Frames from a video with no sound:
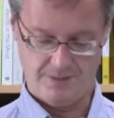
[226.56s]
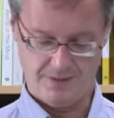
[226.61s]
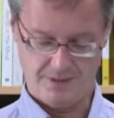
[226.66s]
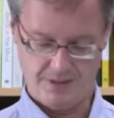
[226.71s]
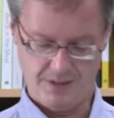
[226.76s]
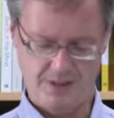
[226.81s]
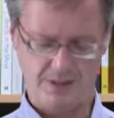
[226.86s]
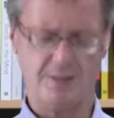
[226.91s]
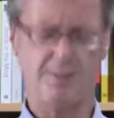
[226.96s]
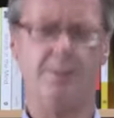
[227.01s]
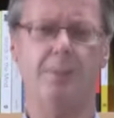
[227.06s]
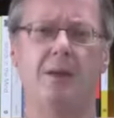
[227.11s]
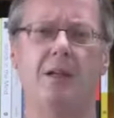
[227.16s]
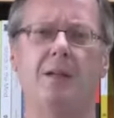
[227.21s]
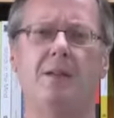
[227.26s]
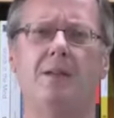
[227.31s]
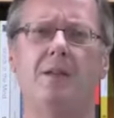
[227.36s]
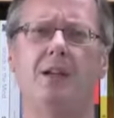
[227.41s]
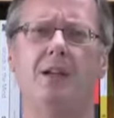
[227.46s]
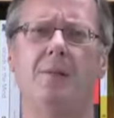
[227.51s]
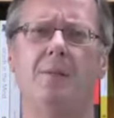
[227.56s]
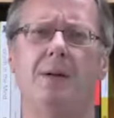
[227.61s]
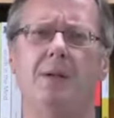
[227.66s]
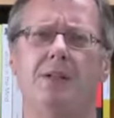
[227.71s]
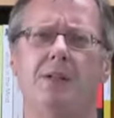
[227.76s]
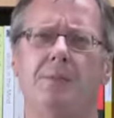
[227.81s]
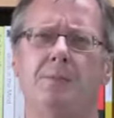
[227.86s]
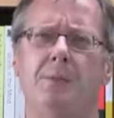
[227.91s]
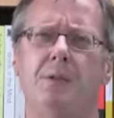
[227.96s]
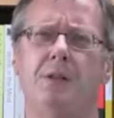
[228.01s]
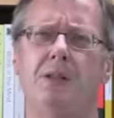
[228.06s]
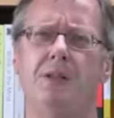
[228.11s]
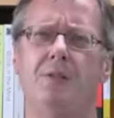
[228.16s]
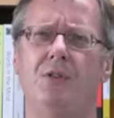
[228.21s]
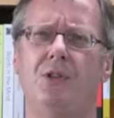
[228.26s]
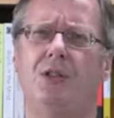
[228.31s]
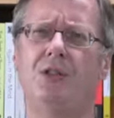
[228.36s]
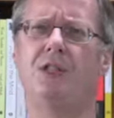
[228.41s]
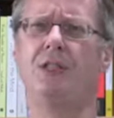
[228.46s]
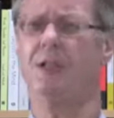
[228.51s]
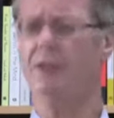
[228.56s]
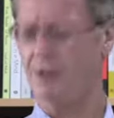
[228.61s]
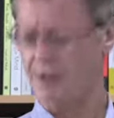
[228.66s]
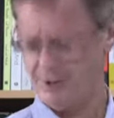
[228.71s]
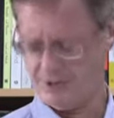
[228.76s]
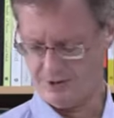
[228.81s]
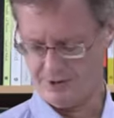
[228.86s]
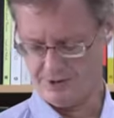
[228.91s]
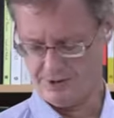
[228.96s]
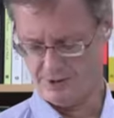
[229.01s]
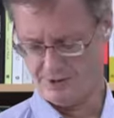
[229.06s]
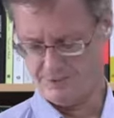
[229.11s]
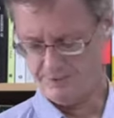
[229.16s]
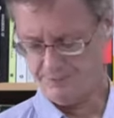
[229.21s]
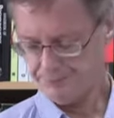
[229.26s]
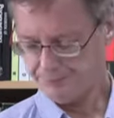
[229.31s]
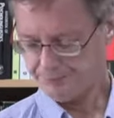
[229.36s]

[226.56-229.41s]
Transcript: Then think about specific skill areas.